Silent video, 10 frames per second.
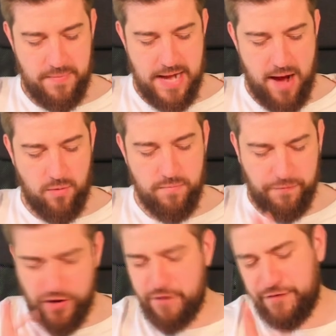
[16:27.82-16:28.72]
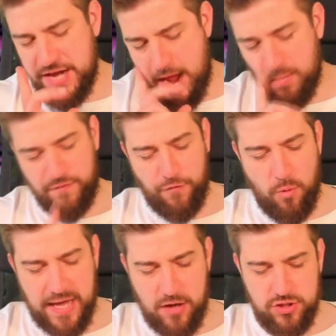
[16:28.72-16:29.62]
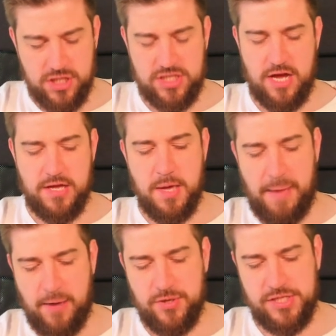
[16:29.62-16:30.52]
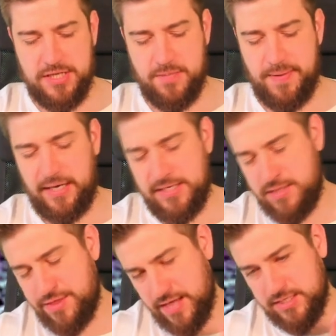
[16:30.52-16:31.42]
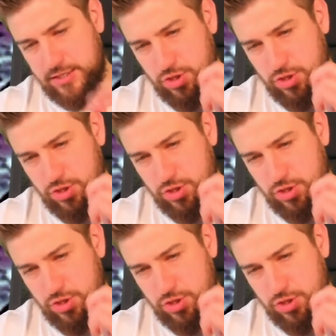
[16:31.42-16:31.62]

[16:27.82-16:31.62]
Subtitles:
Now, for now, before we get onto the psychic powers and his abilities and things,